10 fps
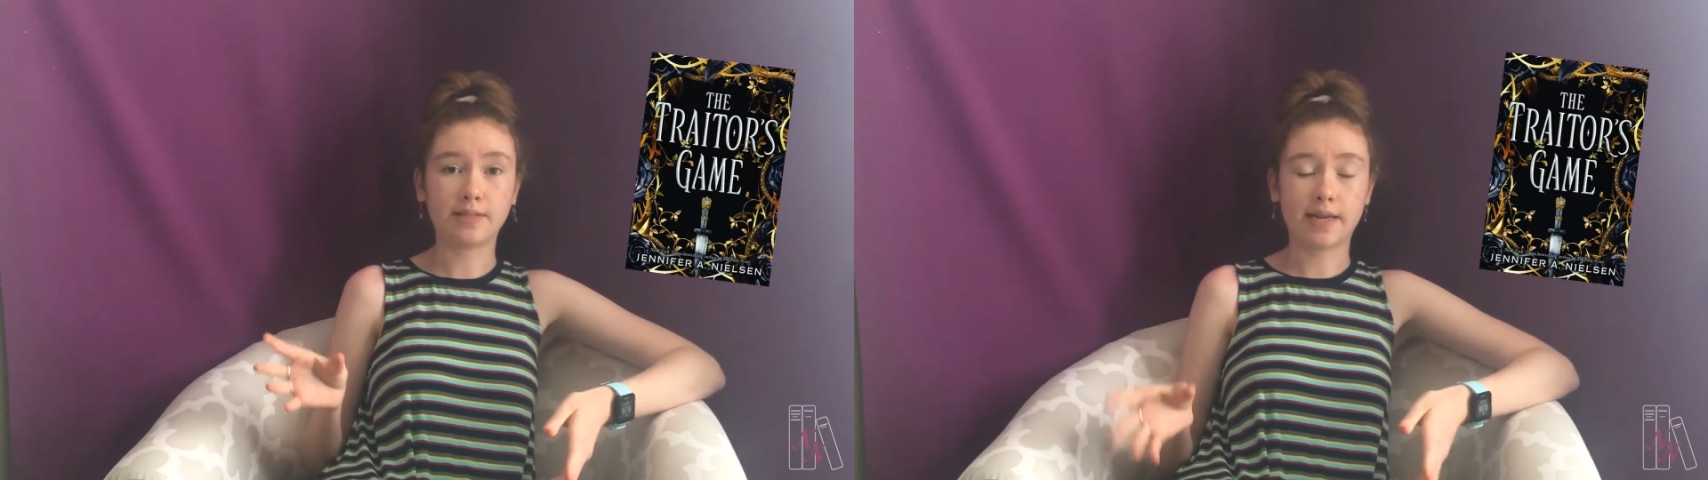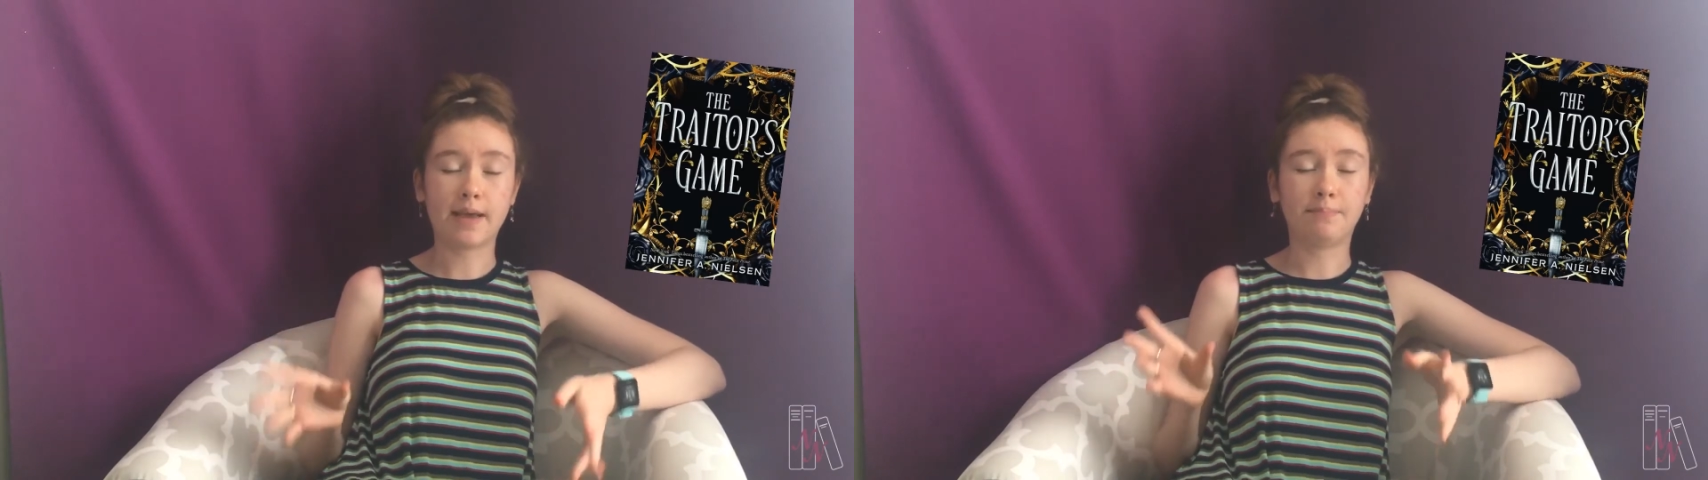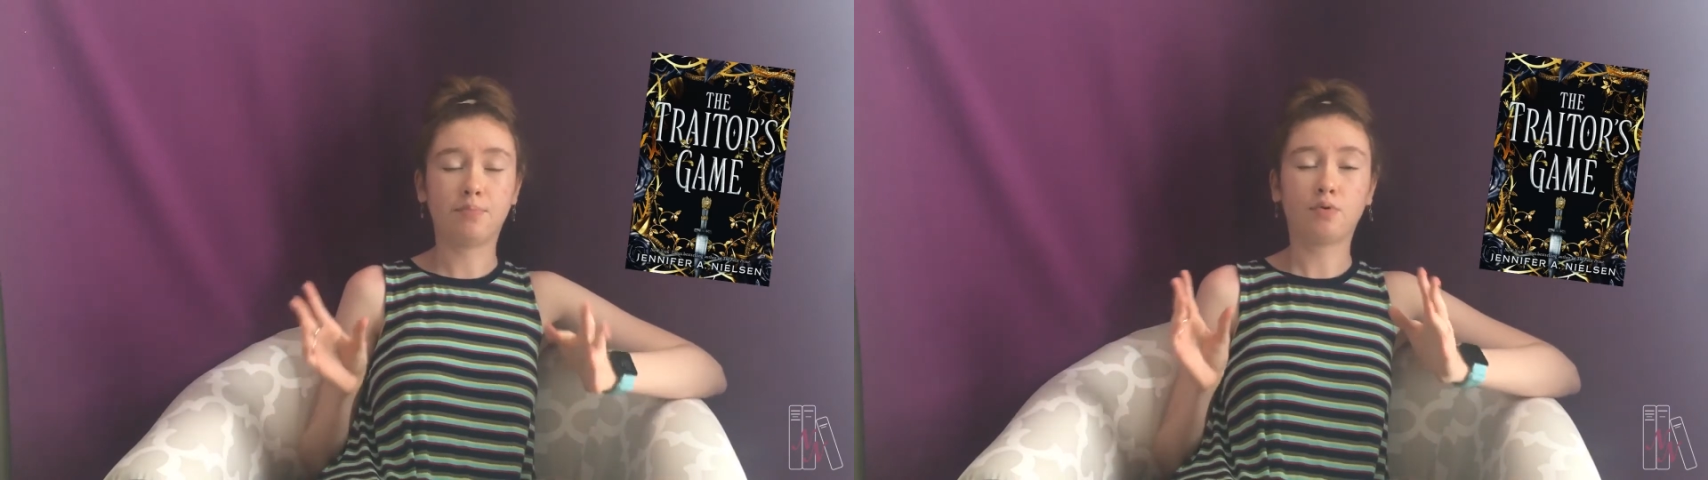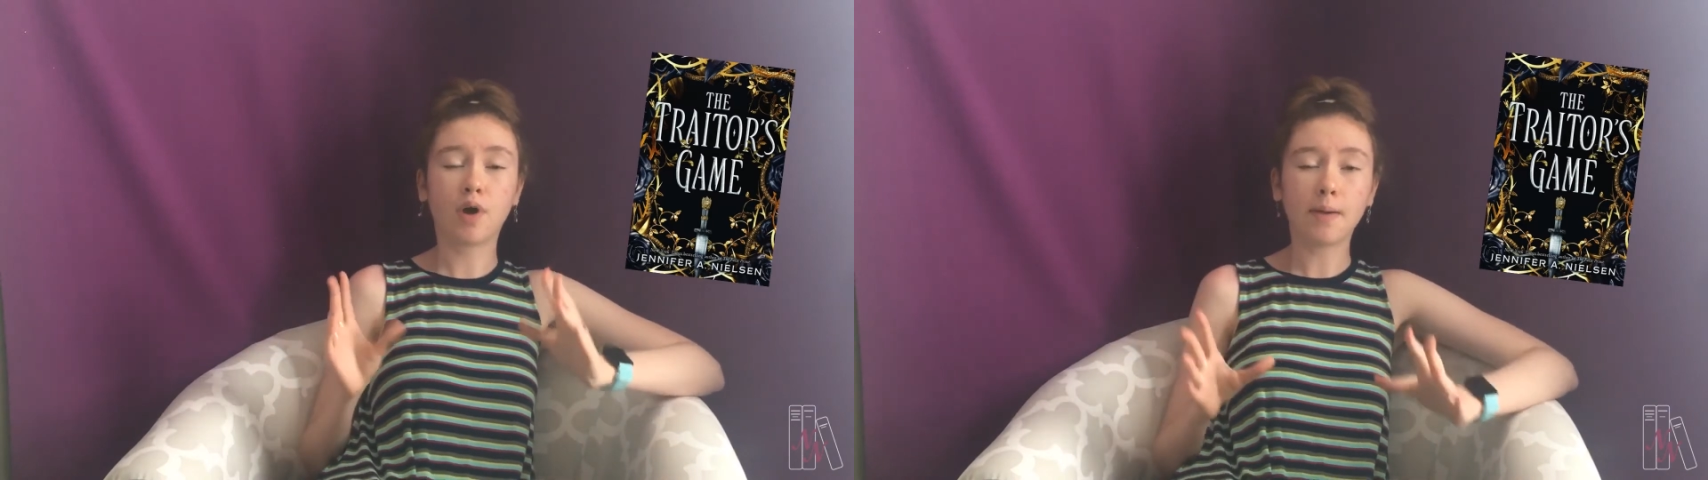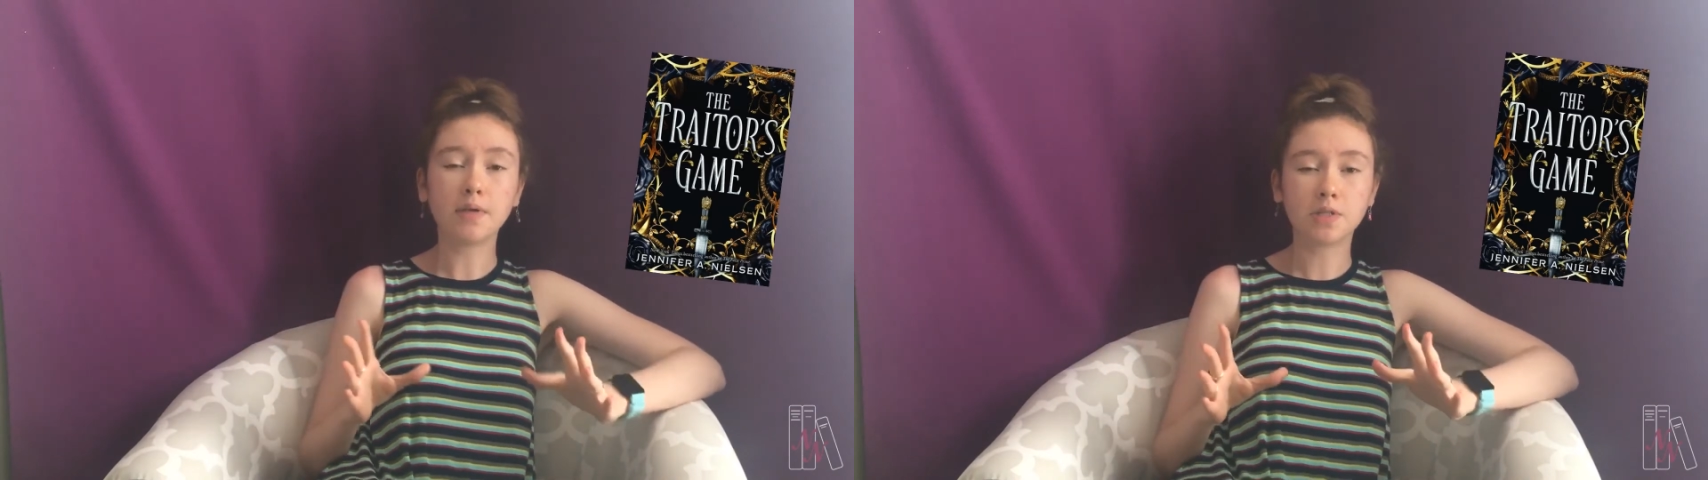and I
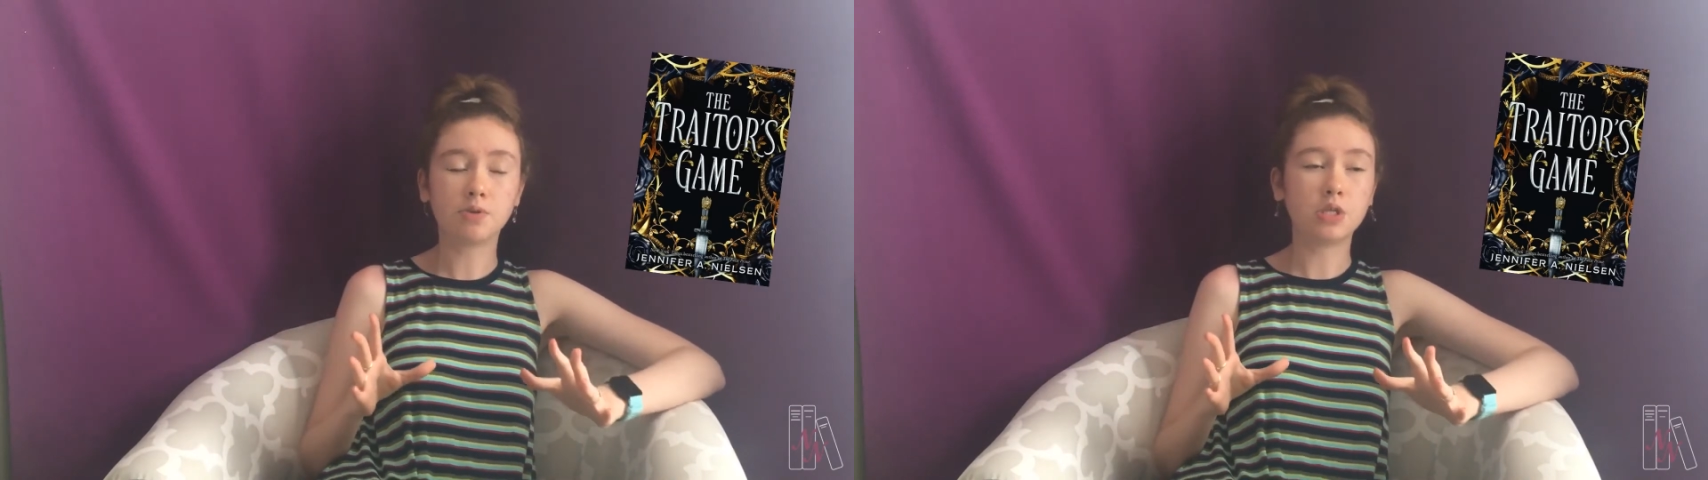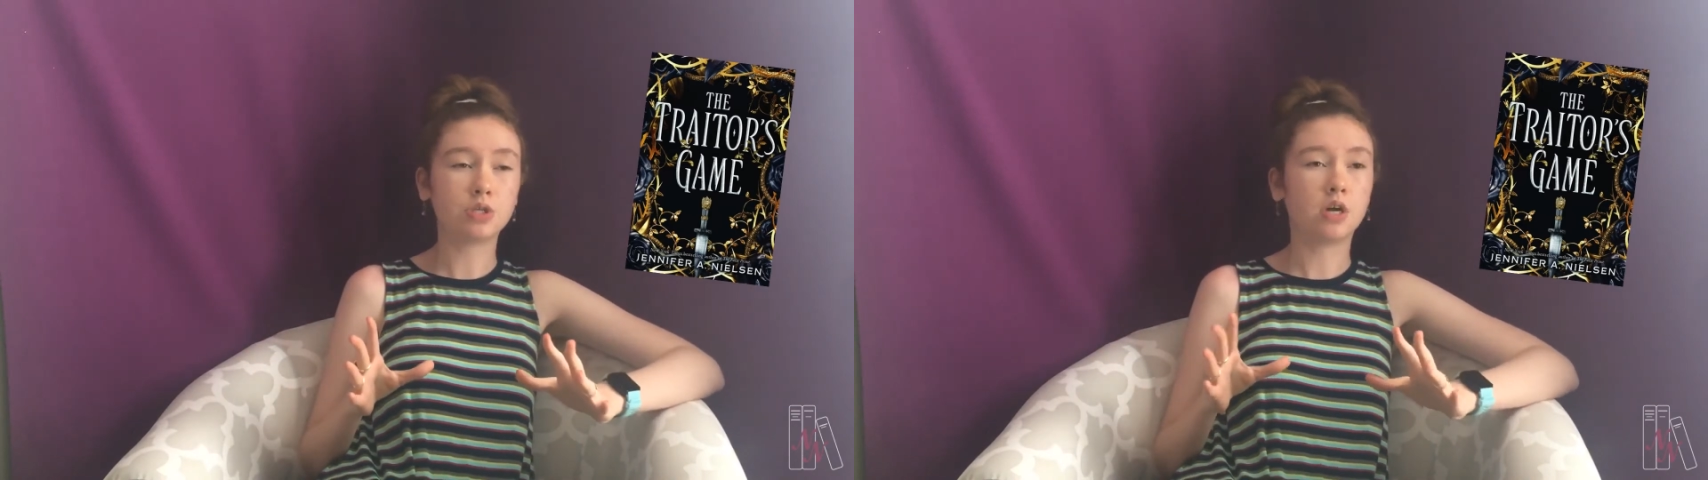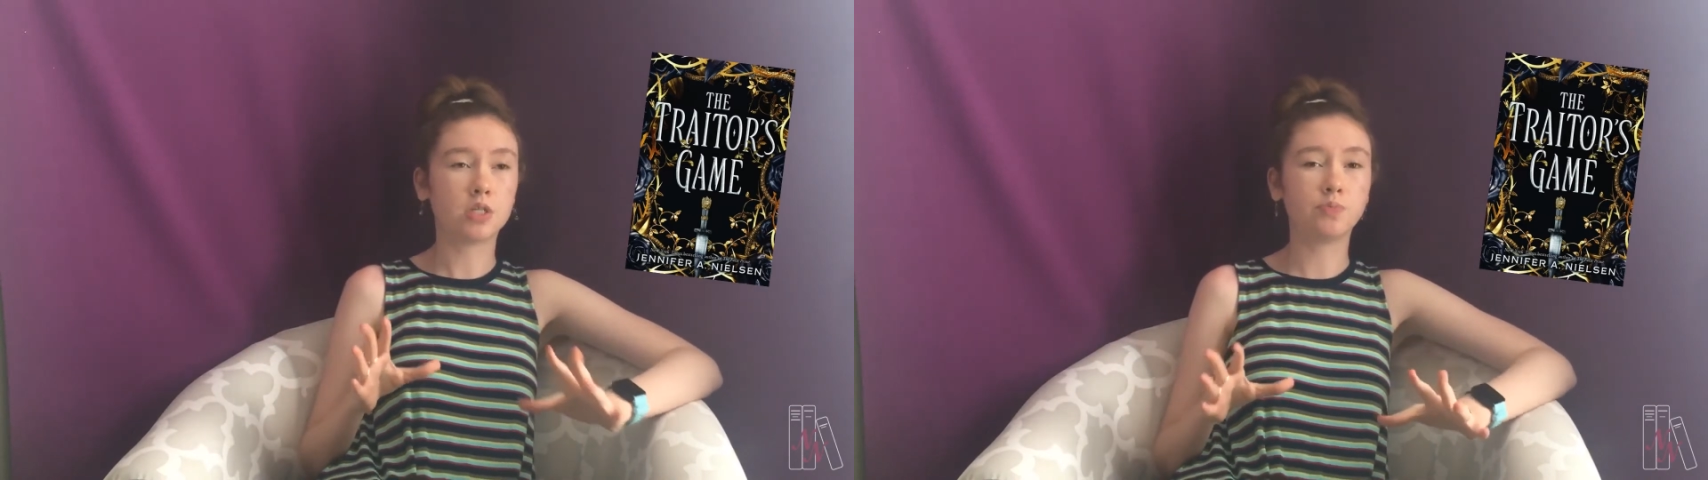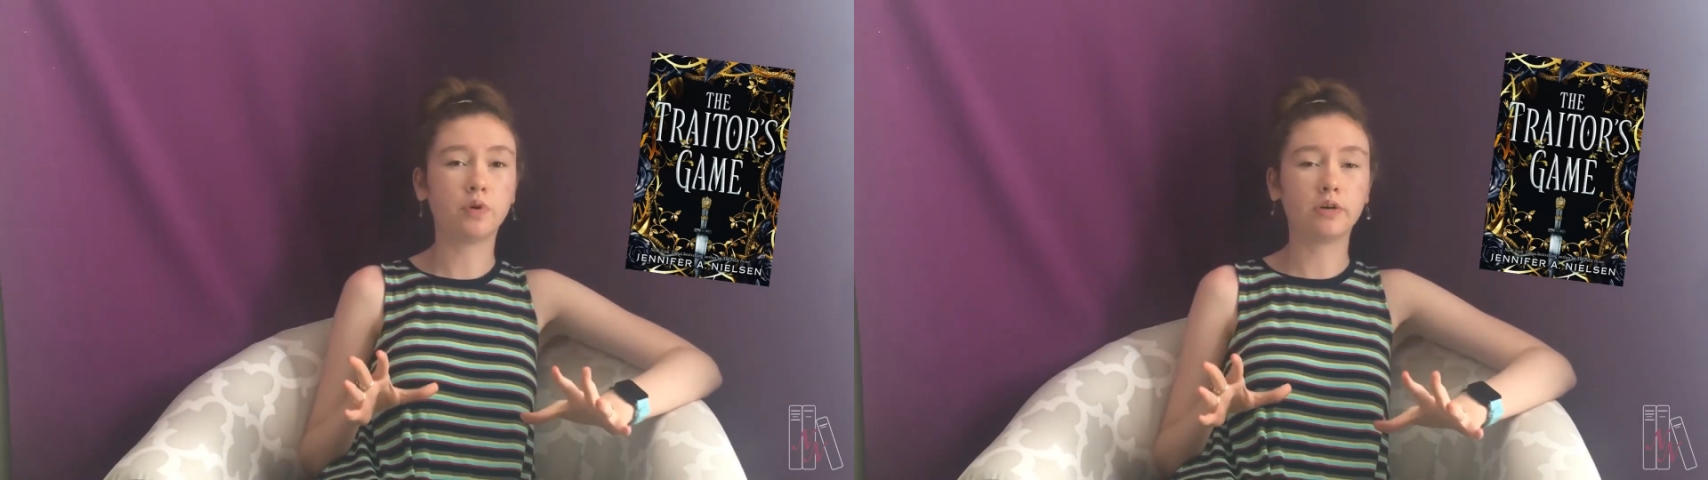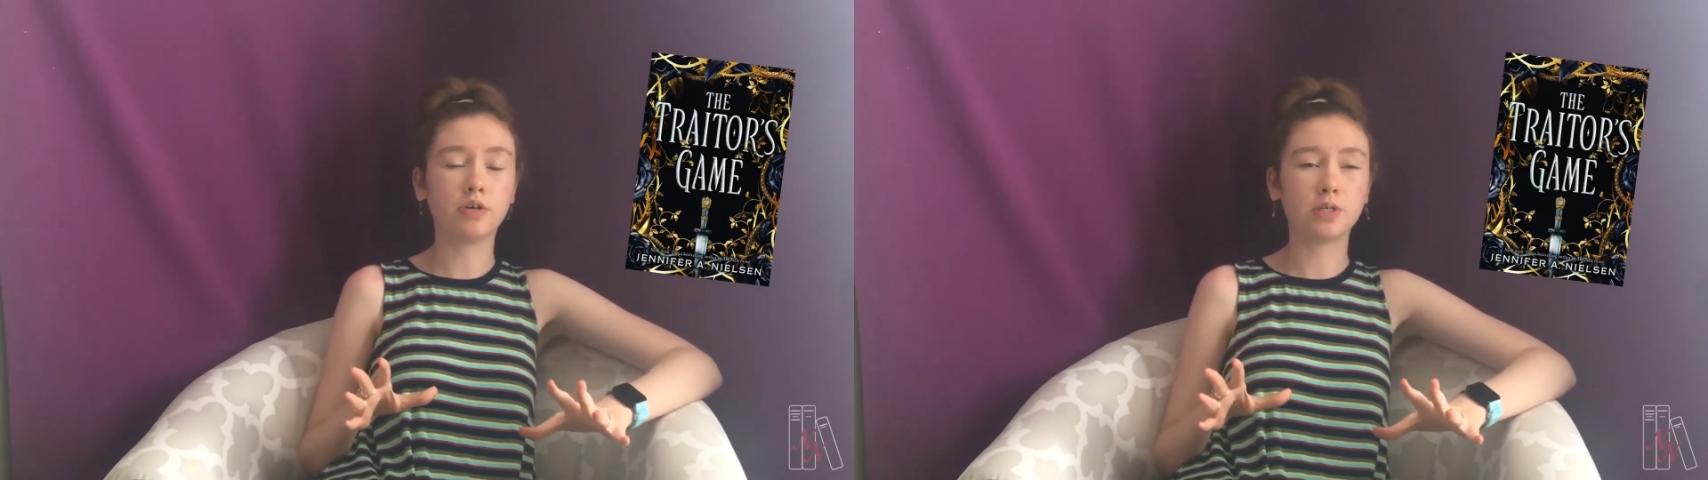promise you these are not
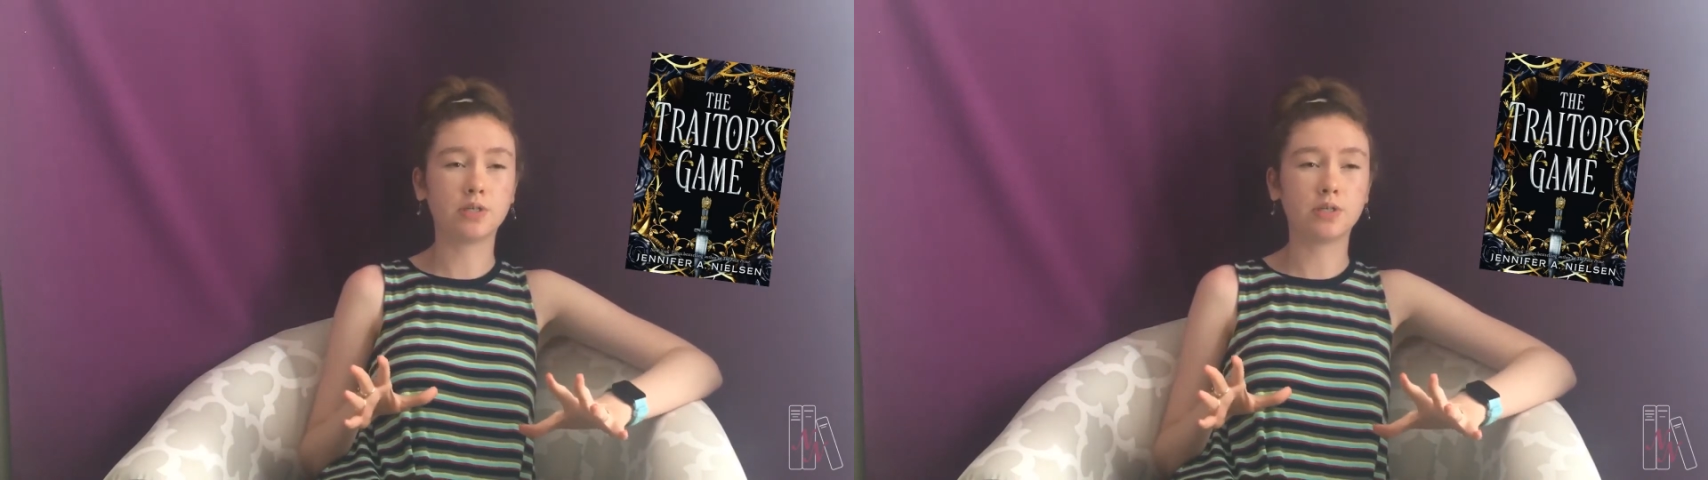spoilers,